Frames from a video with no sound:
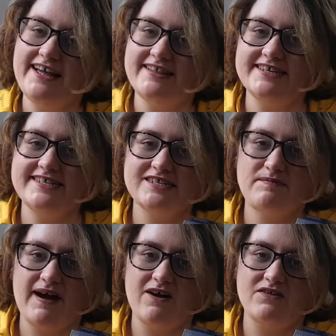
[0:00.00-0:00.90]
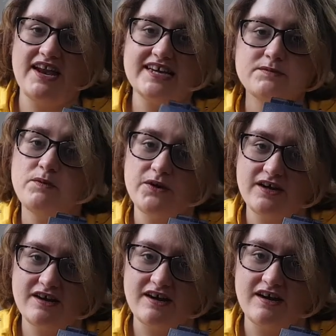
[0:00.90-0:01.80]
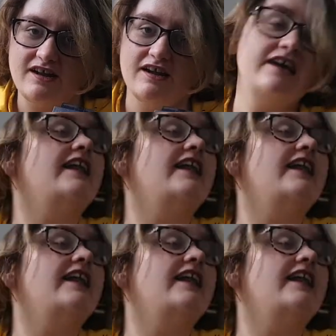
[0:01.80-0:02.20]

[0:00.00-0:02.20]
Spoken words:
This is about the last boy and girl